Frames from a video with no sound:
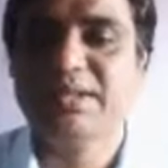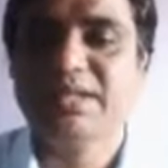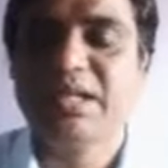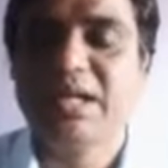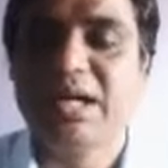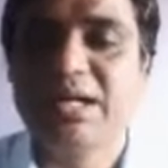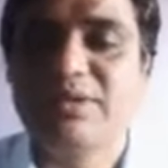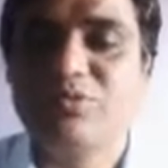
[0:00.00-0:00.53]

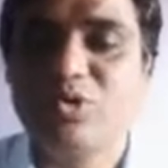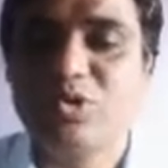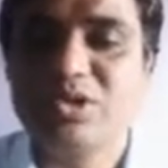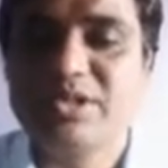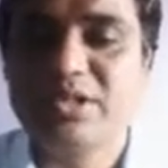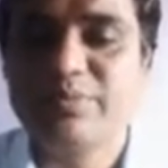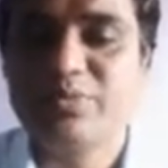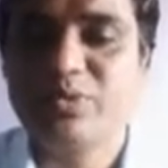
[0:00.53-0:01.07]
And what is
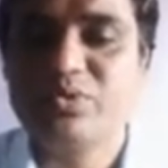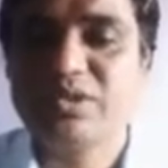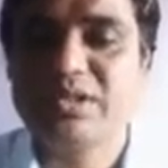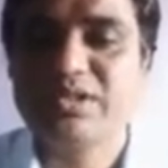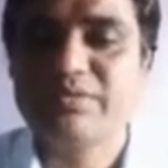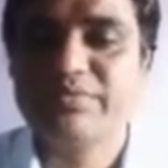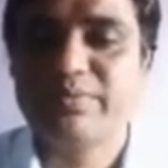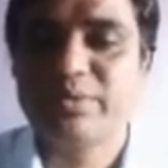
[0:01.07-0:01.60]
the
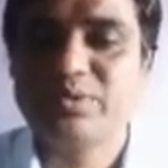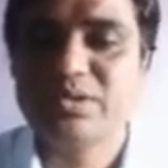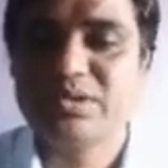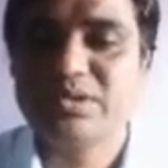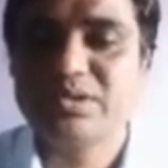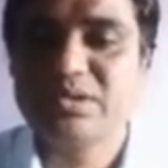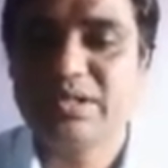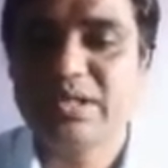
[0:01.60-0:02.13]
process? Process
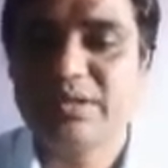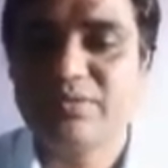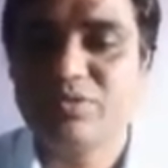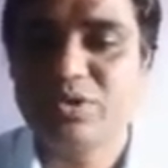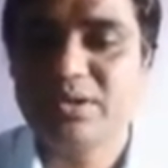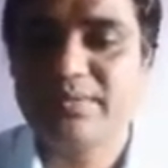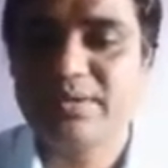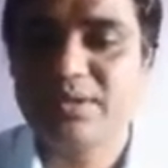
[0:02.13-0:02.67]
is that
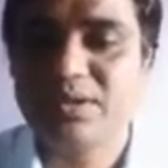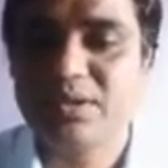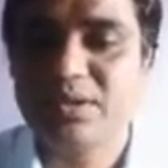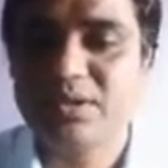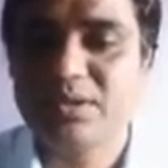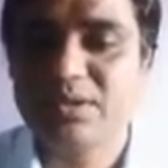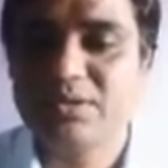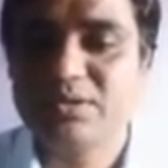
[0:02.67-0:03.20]
whatever
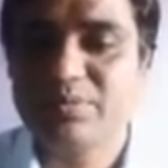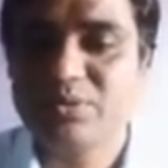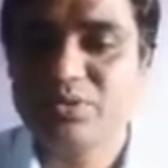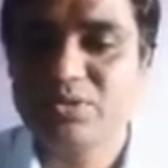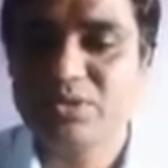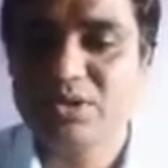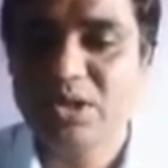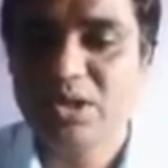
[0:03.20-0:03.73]
the,
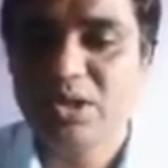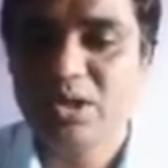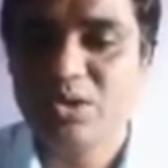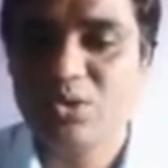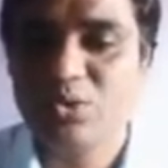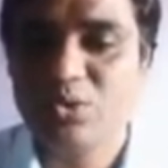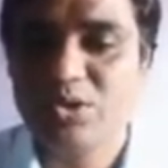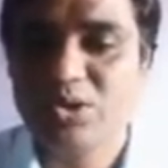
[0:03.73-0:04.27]
suppose,
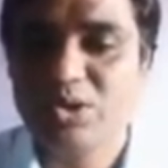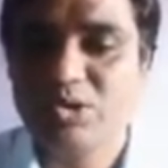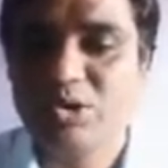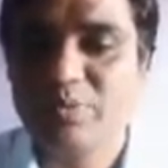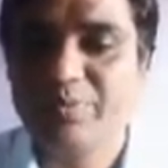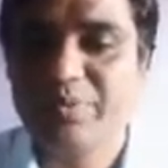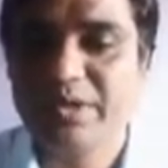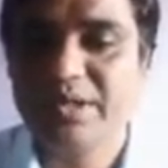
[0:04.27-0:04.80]
load you have
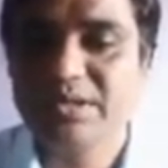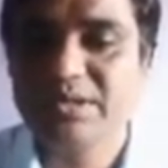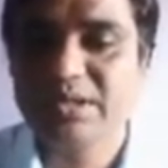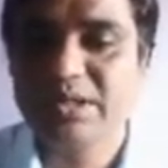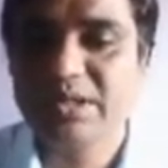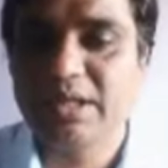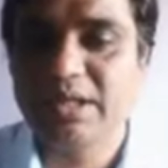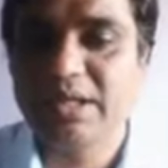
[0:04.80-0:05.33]
obtained,
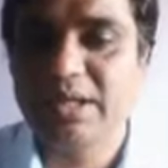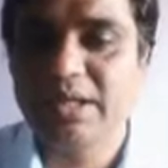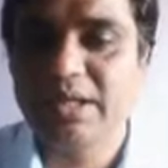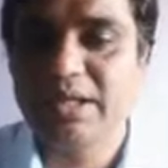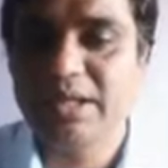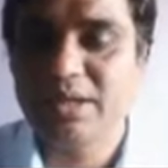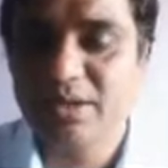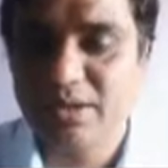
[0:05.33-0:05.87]
say
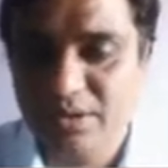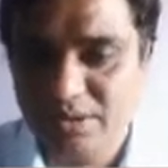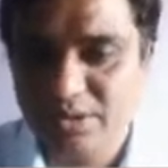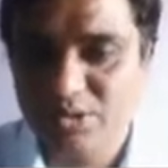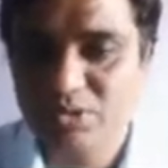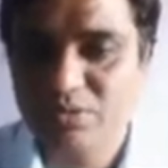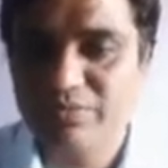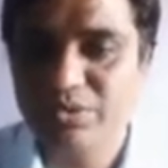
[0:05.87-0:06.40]
you
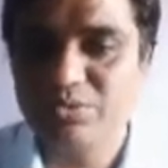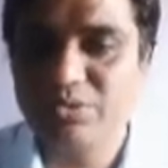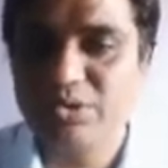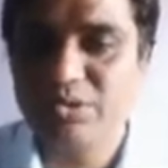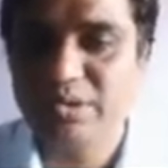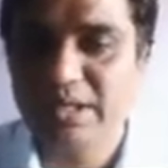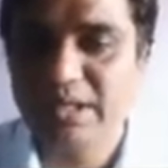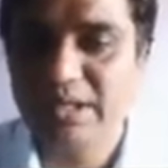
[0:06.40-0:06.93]
have found
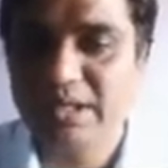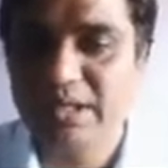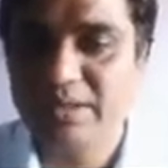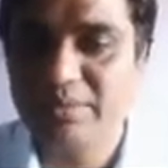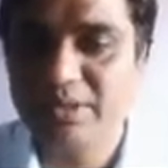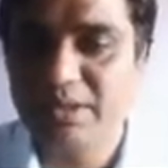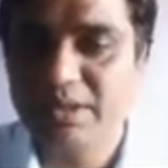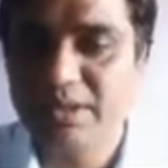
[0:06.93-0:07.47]
out A and
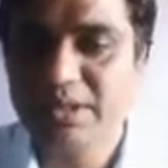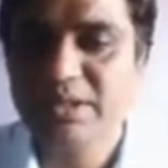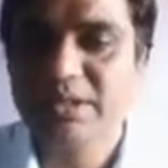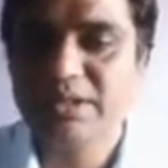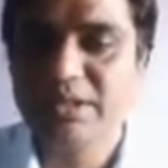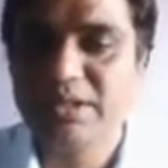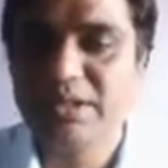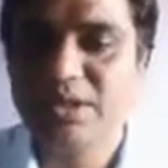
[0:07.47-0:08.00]
B,
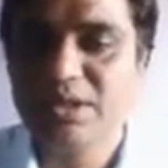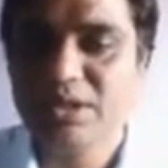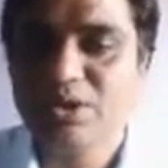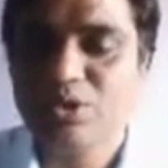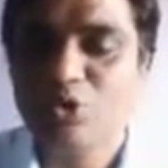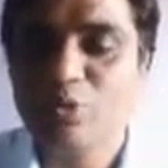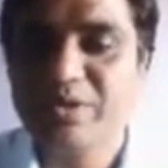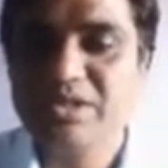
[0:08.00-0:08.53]
then
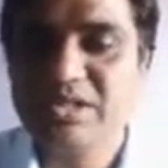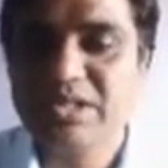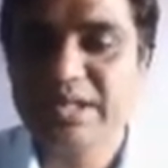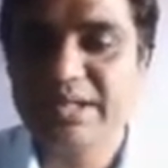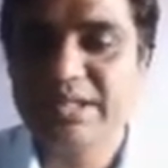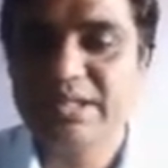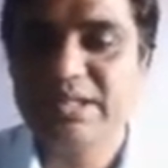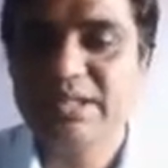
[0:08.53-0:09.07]
open
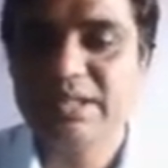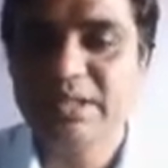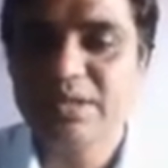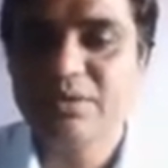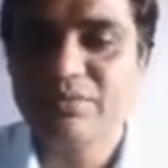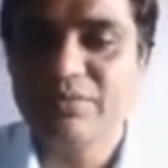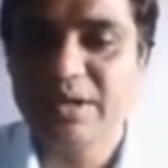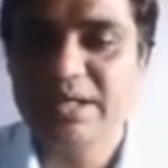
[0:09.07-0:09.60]
circuit it,
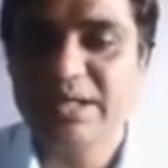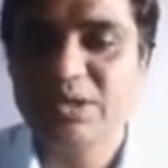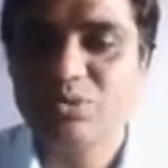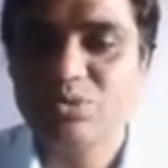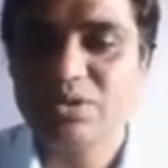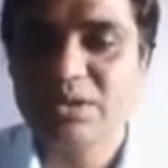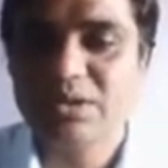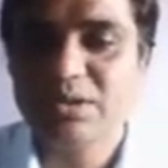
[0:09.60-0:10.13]
find
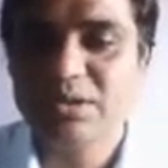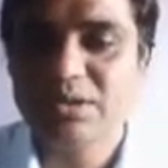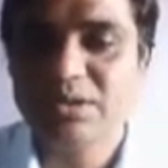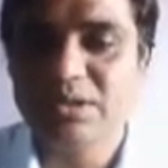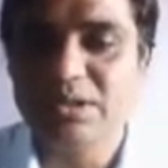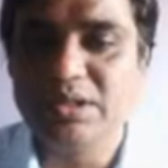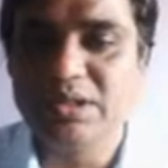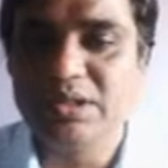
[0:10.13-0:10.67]
out
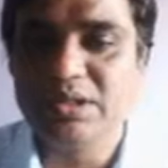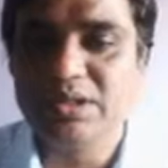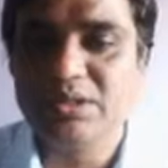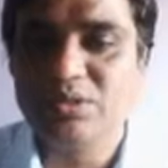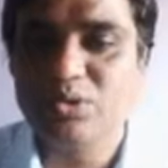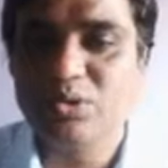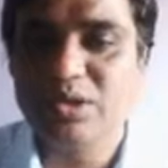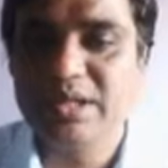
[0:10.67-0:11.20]
the
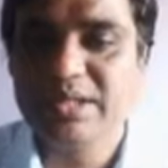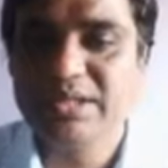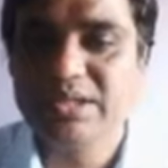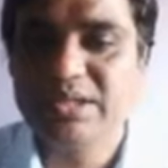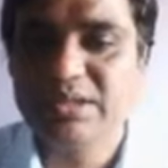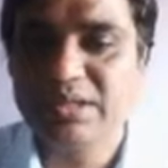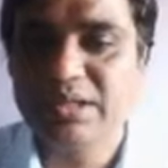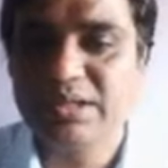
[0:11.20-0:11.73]
voltage,
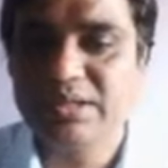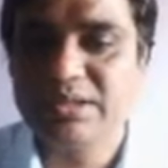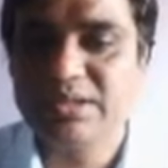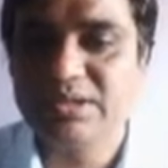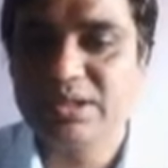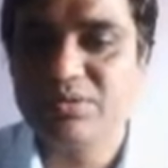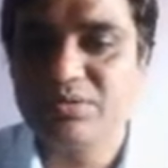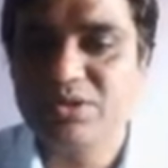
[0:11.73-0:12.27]
that is
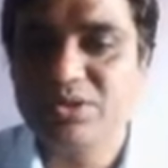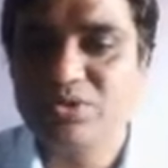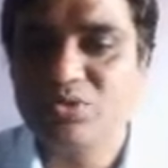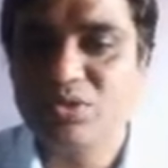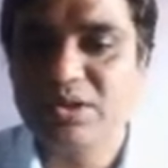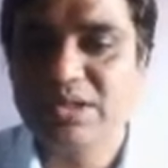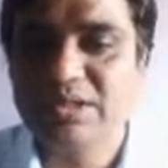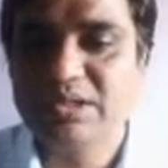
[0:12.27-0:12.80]
Thevenin's
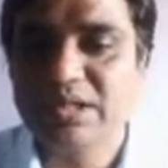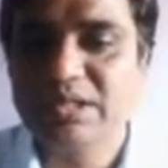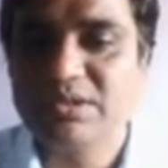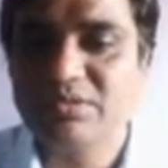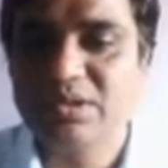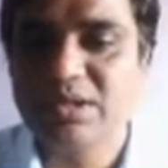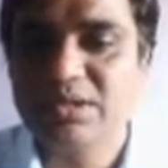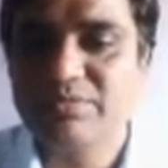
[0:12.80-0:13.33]
voltage, as
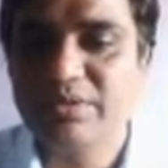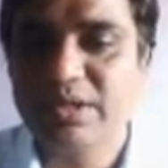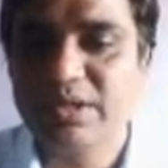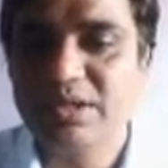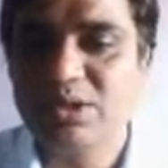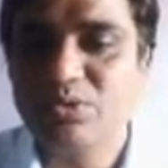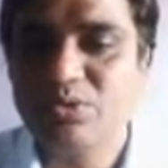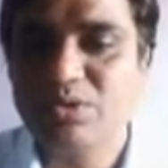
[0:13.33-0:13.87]
well as find
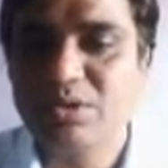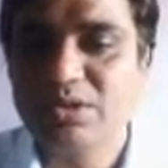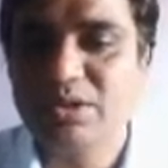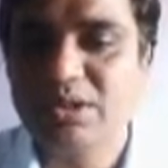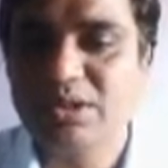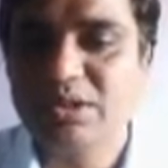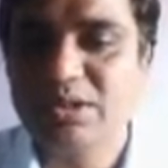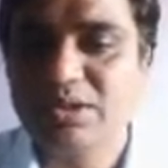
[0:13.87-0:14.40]
out
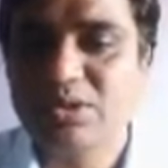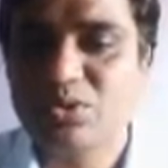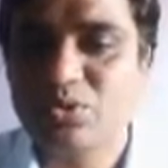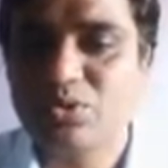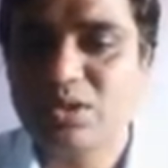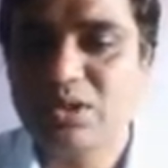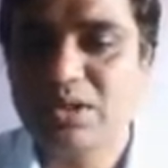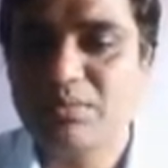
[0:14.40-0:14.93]
the
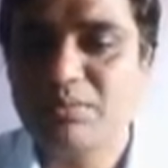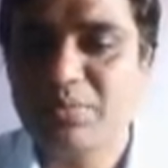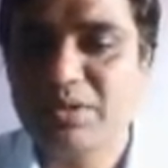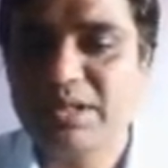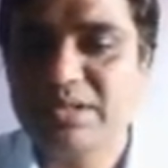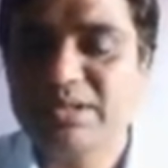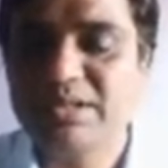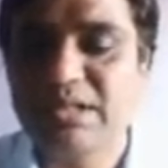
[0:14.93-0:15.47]
total
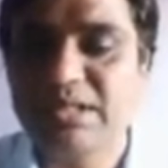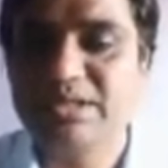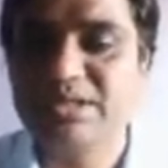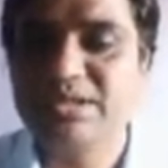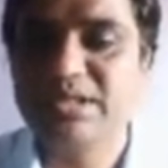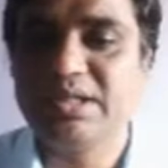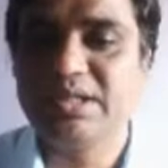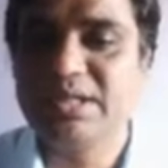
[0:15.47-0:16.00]
impedance, that is
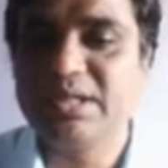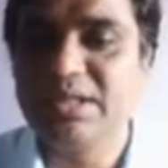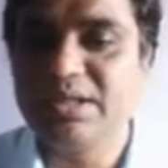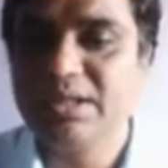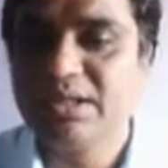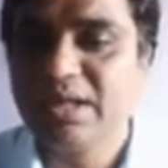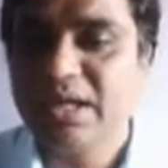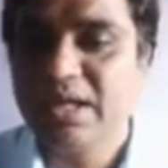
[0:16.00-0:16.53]
ZT,
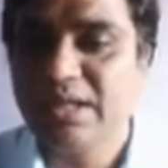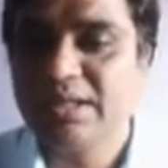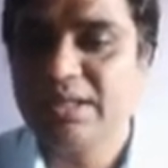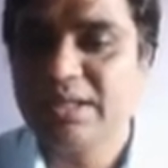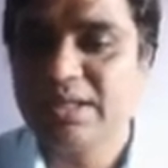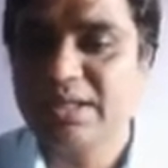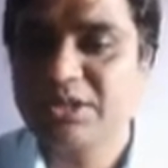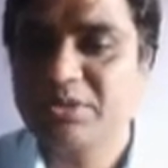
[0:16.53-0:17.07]
and
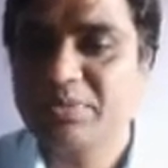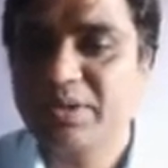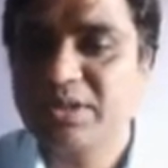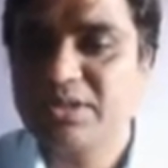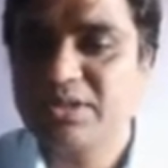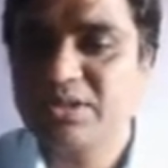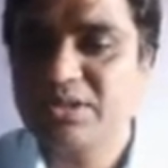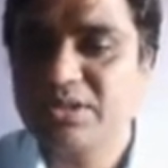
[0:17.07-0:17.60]
then express
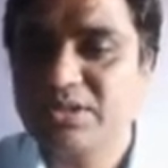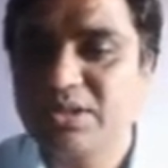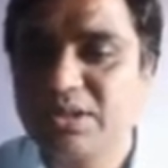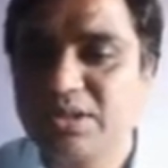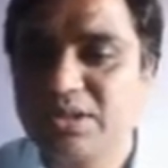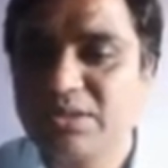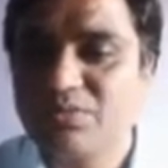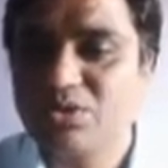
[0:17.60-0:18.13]
this in
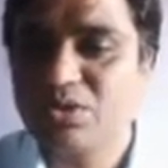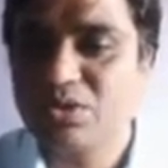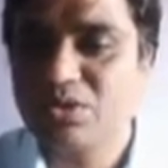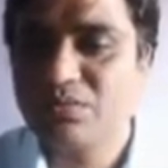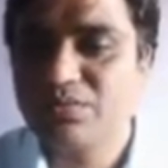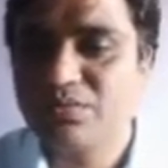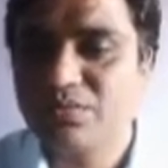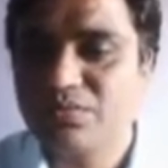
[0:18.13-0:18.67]
terms of
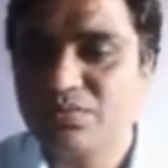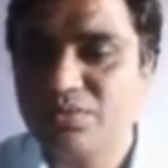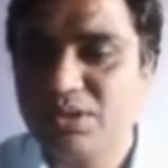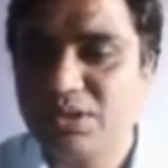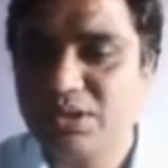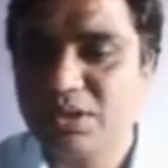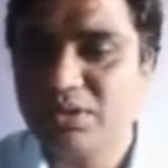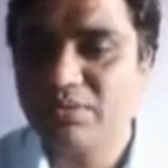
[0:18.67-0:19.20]

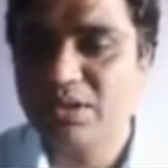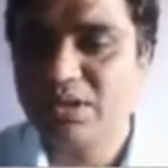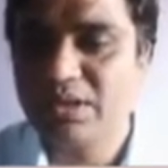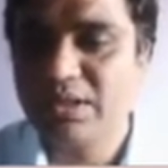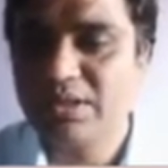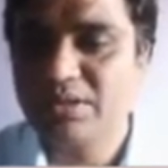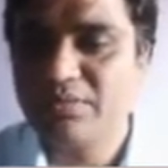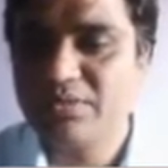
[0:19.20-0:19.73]
the
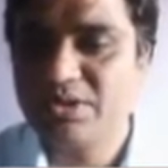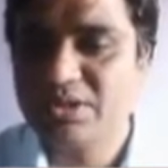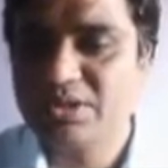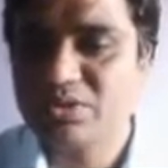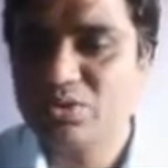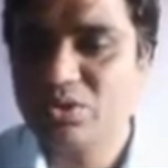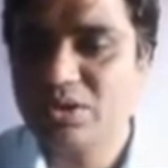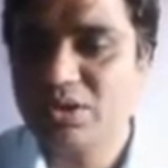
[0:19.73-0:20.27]
equivalent which is
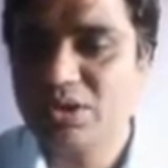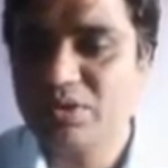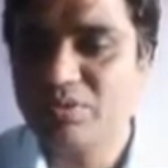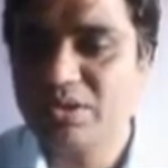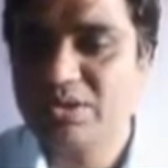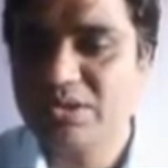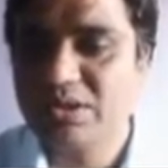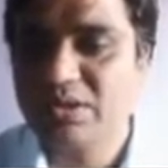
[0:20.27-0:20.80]
called
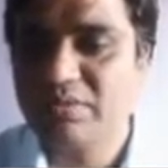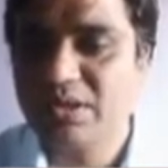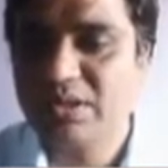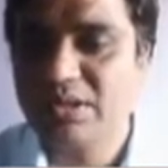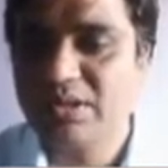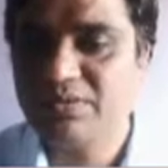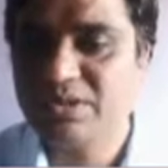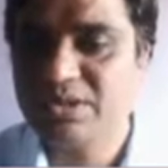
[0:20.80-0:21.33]
Thevenin's
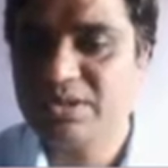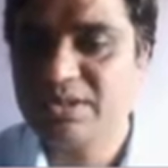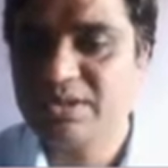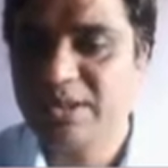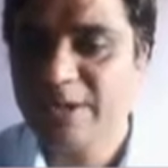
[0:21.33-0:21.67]
equivalent, which is